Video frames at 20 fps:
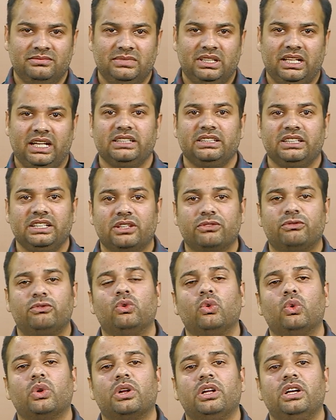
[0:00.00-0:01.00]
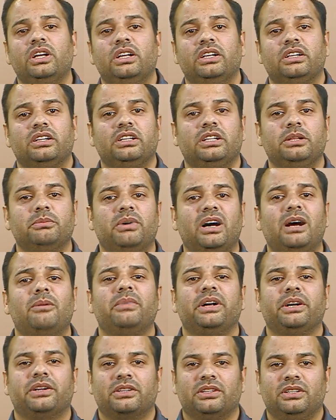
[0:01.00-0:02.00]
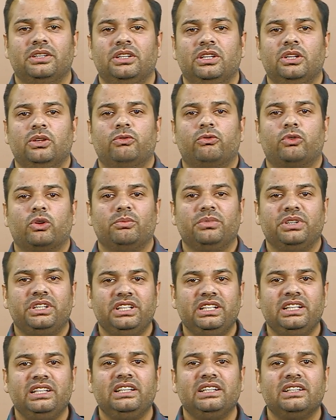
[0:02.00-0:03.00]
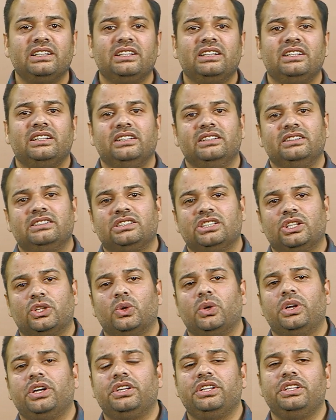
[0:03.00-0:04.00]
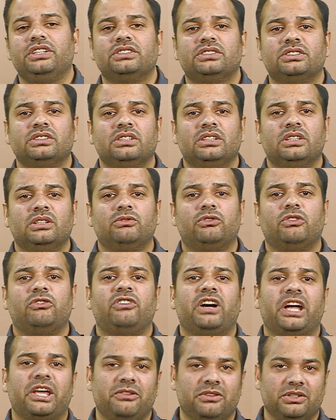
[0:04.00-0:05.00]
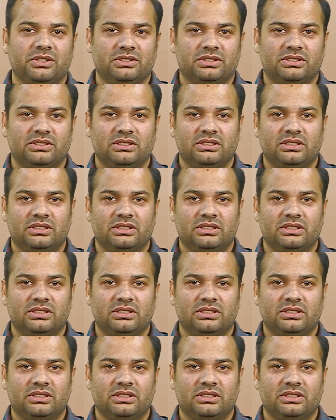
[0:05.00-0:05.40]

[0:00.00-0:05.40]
and therefore debarment from dealing in securities for 5 years.